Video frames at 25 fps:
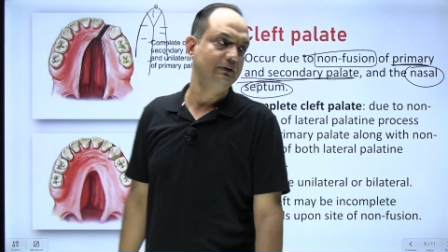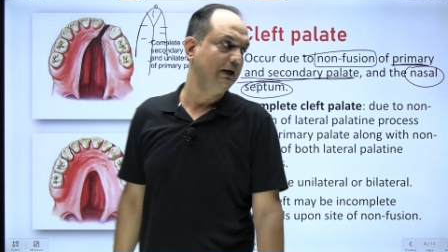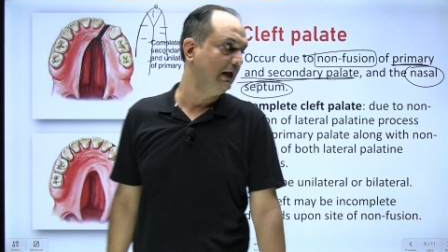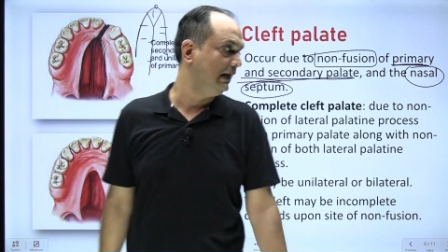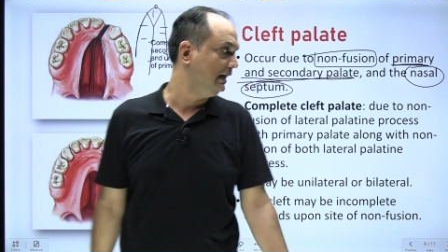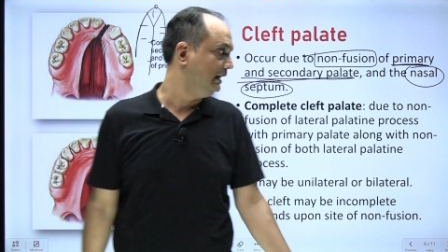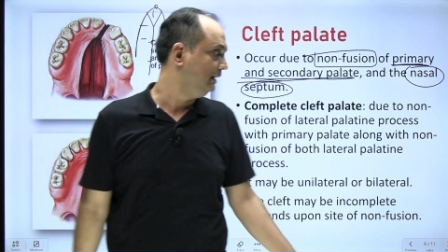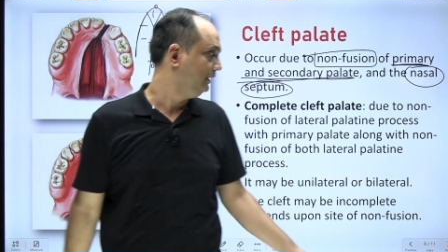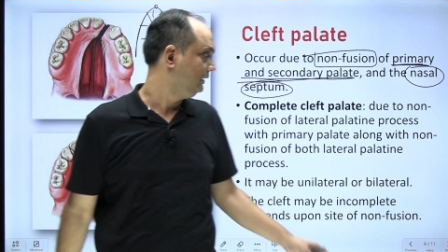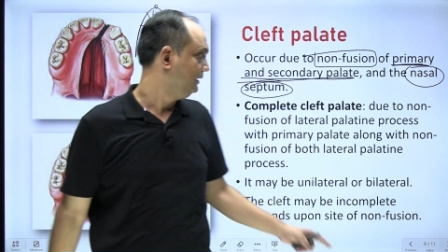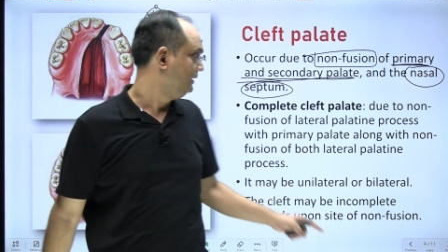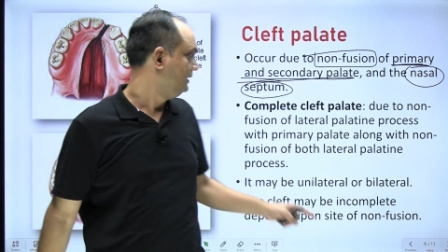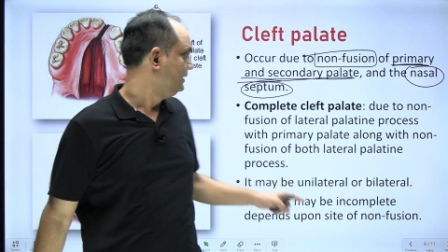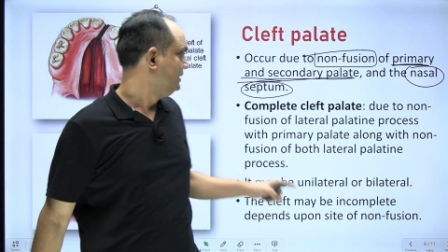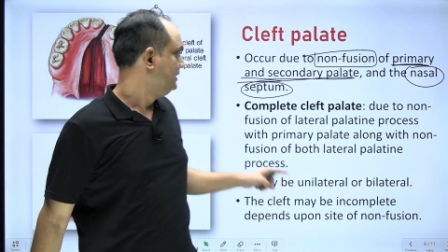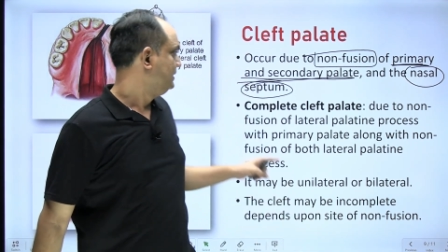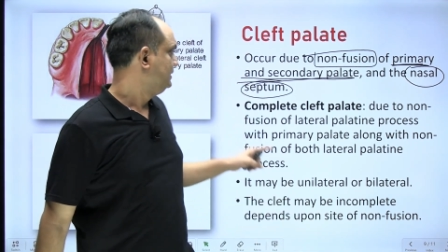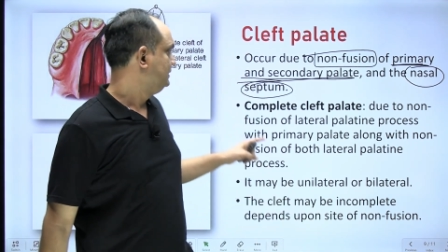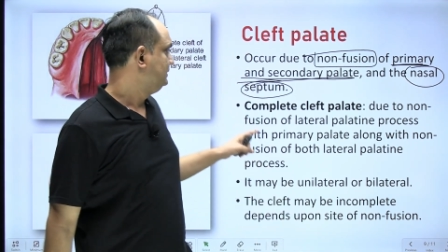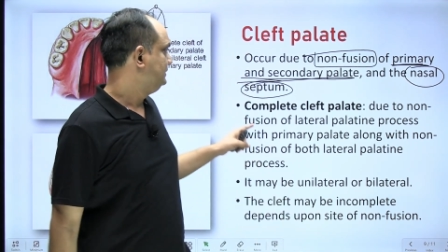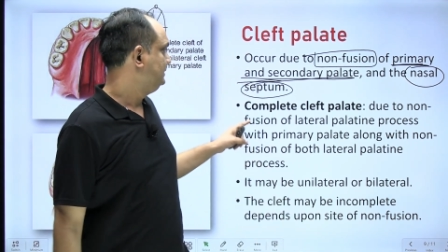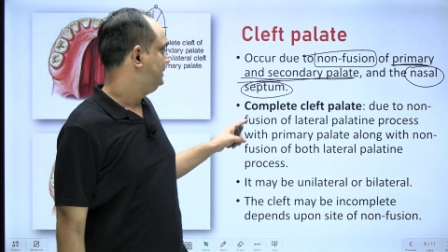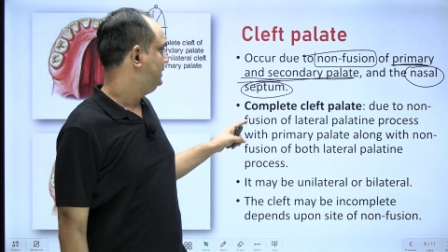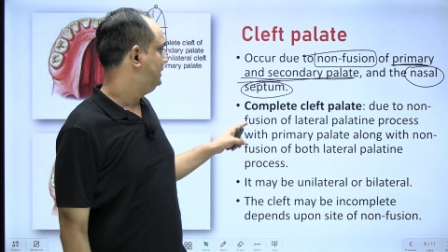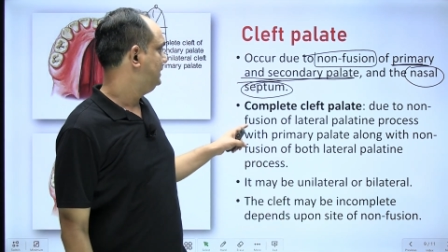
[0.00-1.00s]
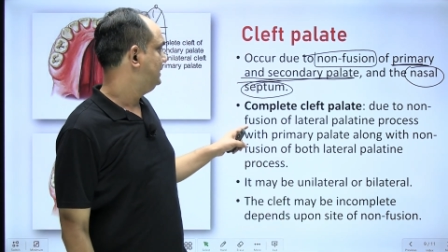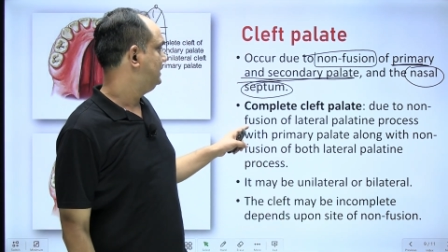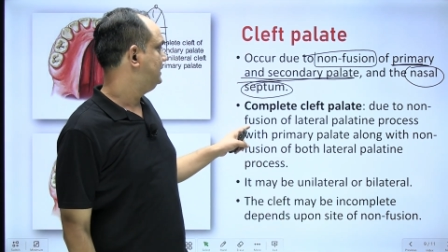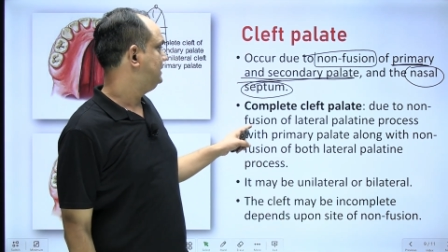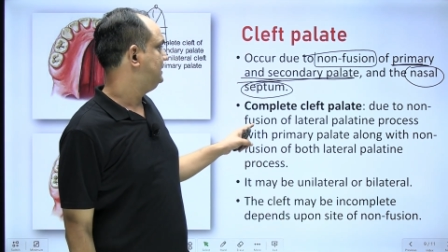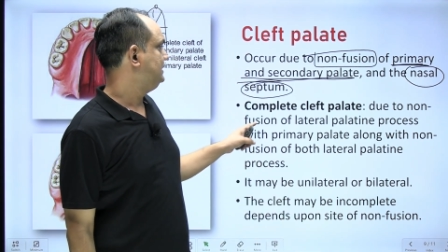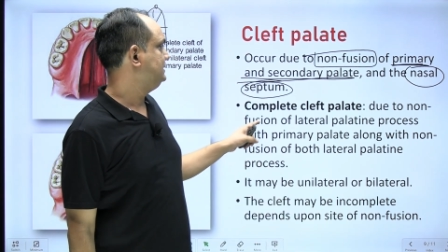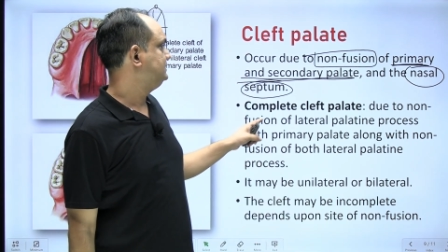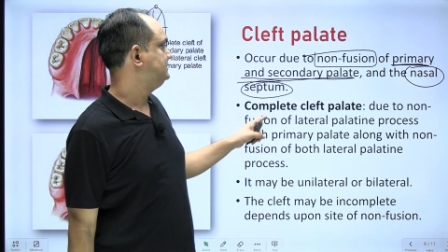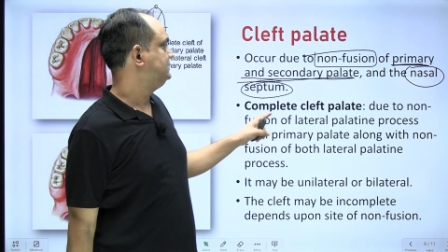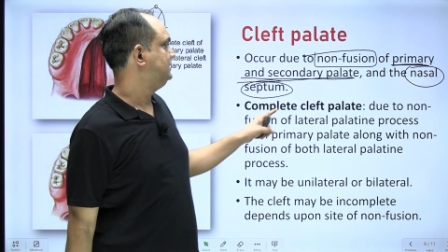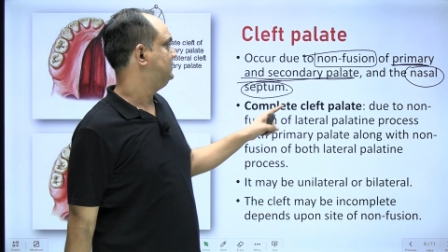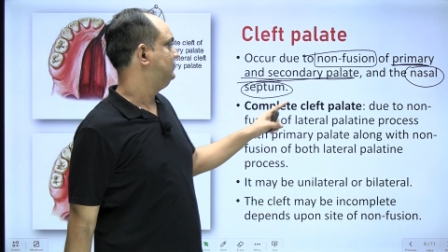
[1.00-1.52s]
when there
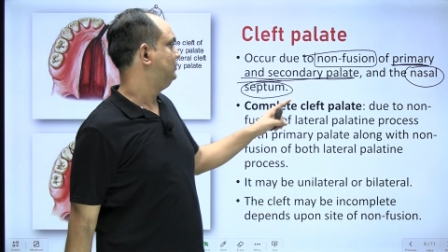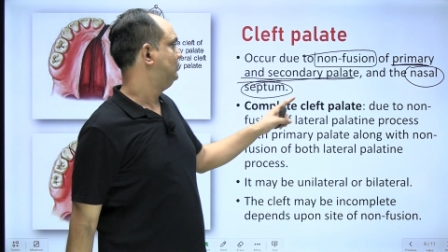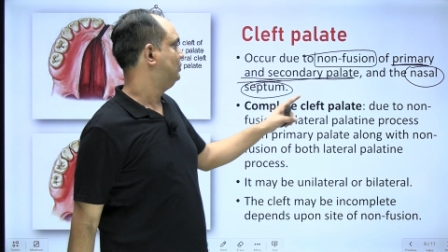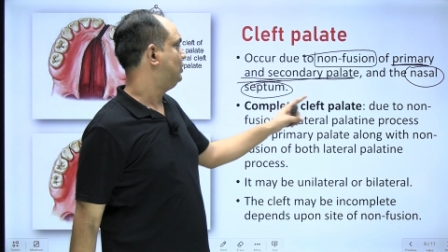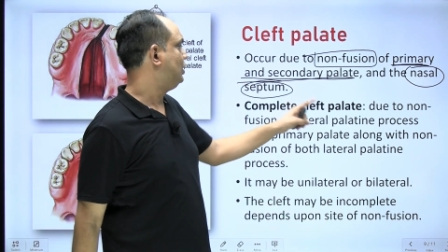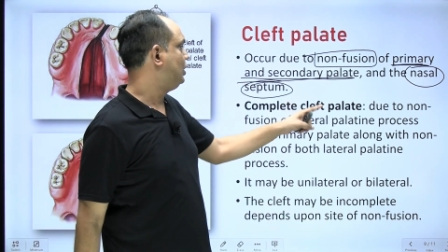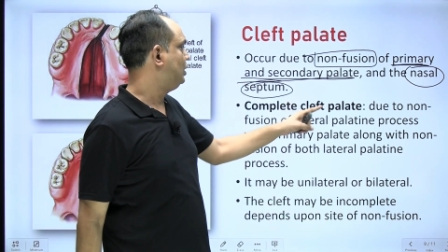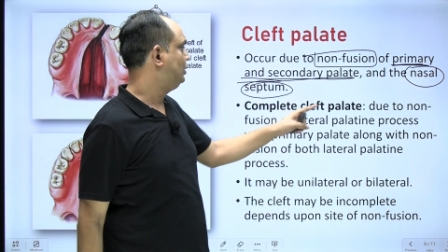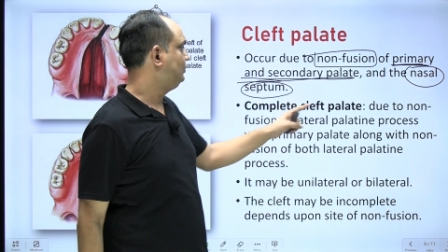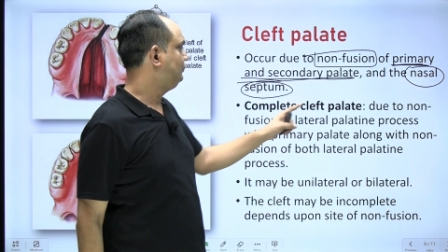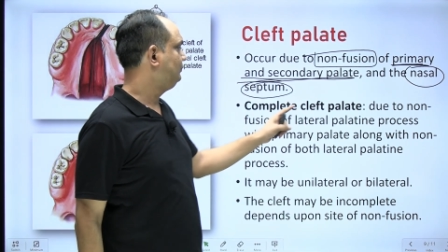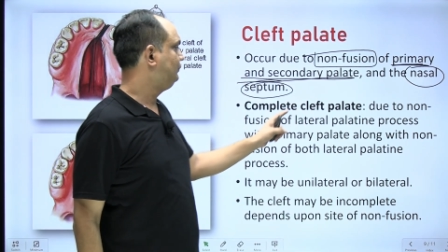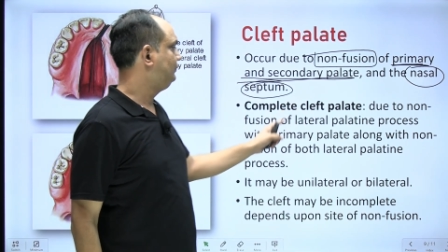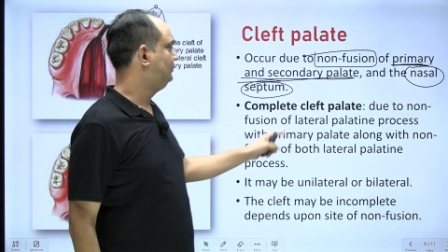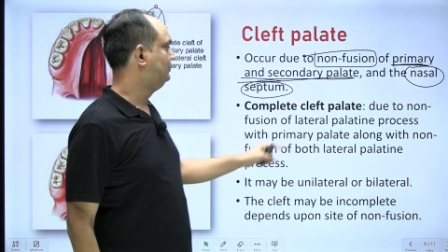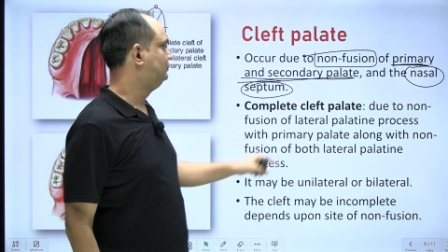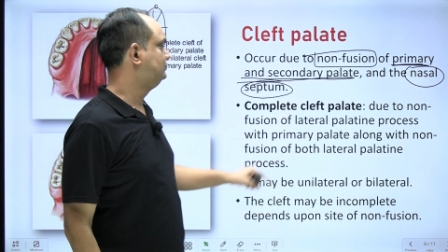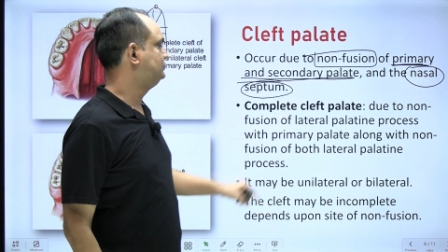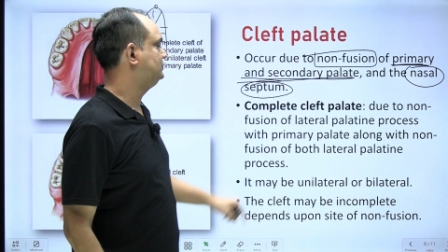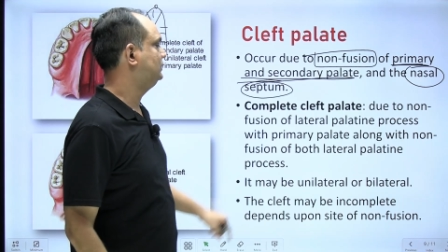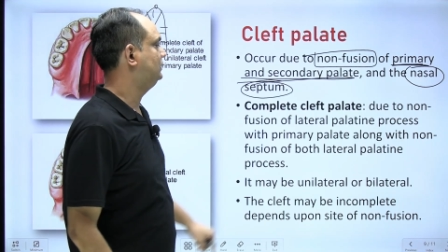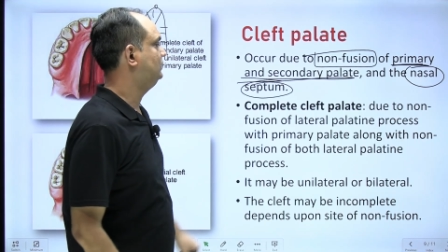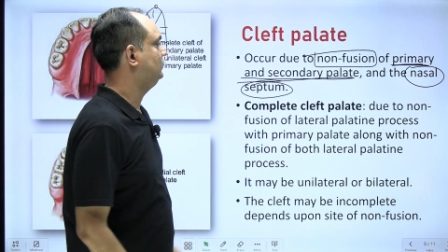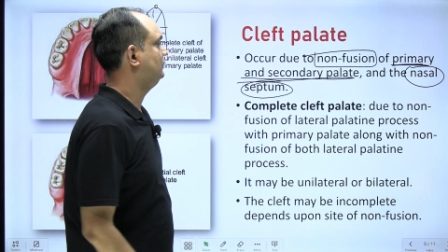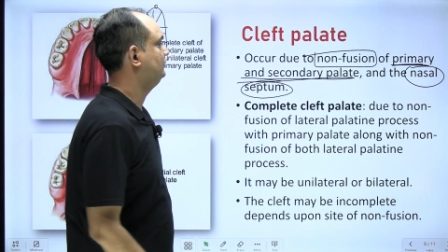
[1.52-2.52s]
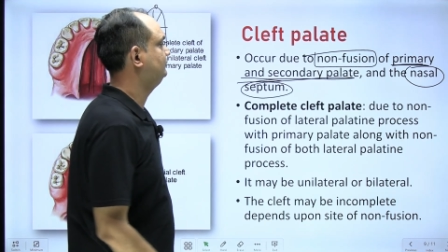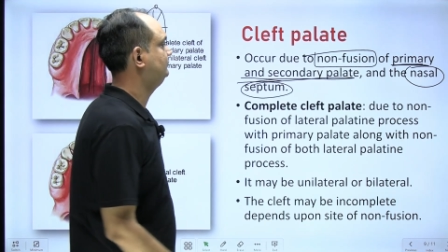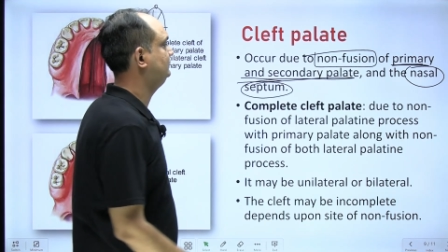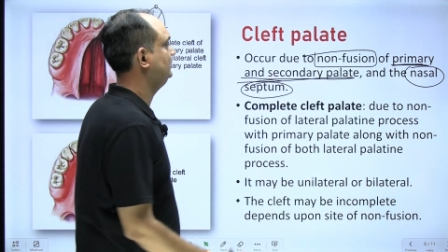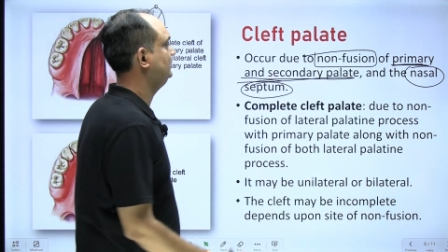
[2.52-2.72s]
is a non-fusion of